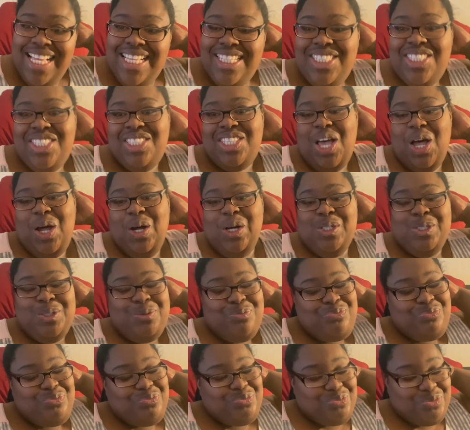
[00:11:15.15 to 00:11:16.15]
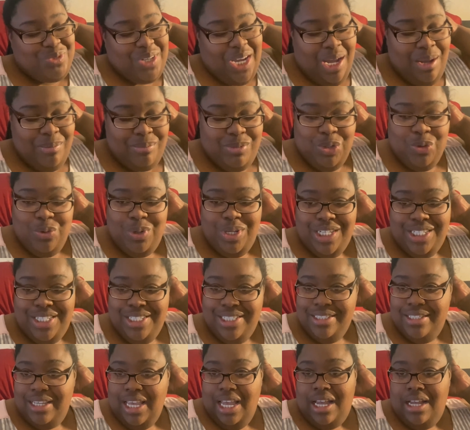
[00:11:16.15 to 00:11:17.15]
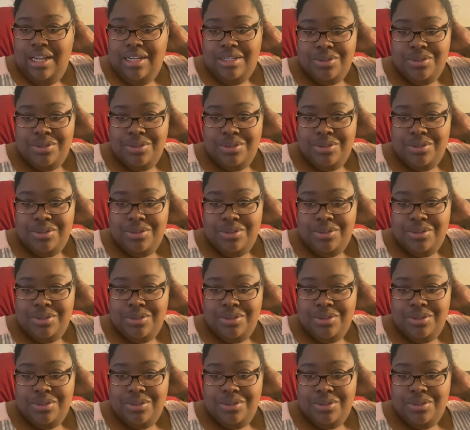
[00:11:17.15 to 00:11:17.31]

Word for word: So I'm doing good, y'all.